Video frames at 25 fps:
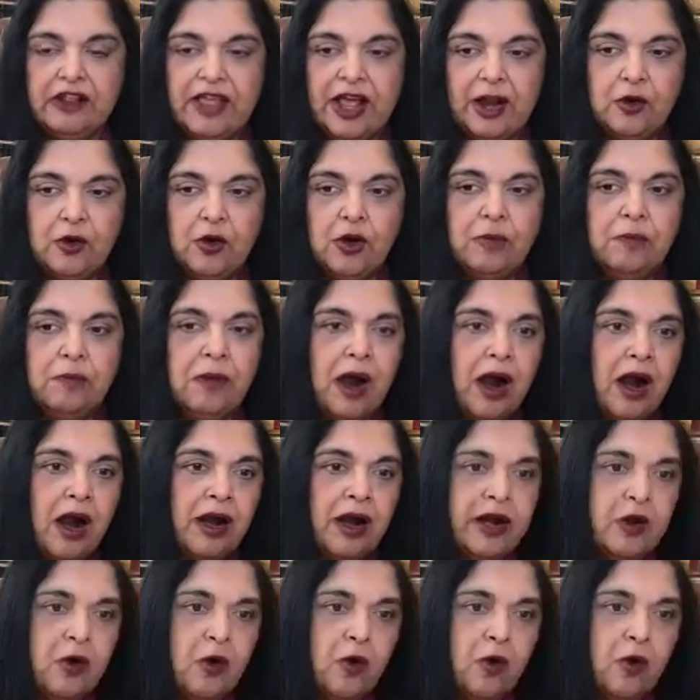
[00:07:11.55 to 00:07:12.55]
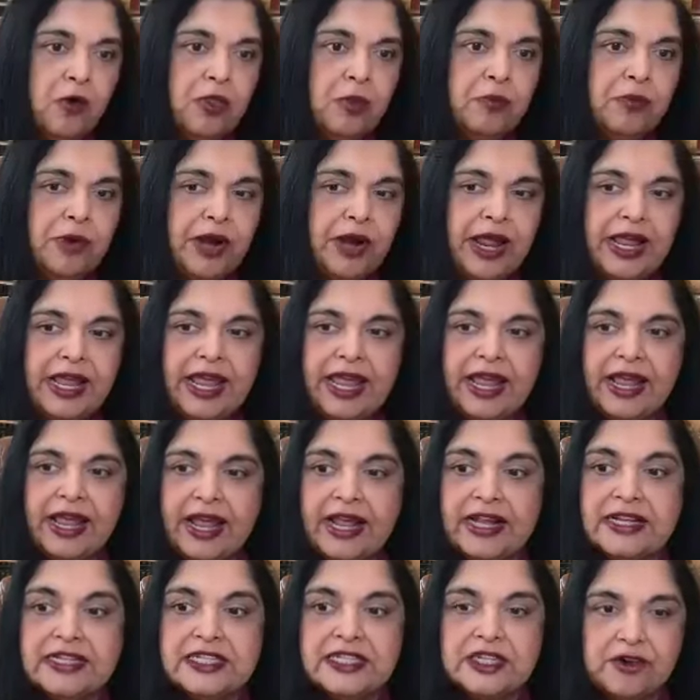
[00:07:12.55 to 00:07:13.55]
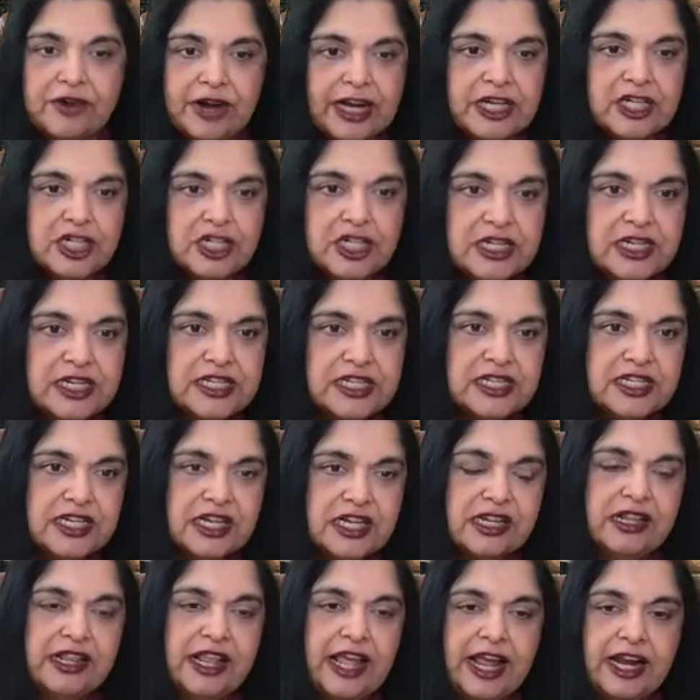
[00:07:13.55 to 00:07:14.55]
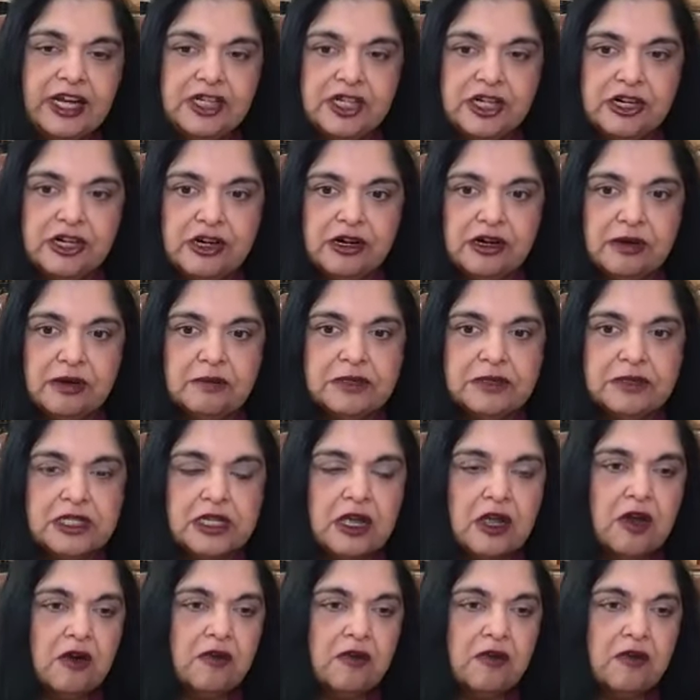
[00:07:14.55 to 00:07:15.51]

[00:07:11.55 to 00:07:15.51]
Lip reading: that could bar an oath-breaking insurrectionist in their terms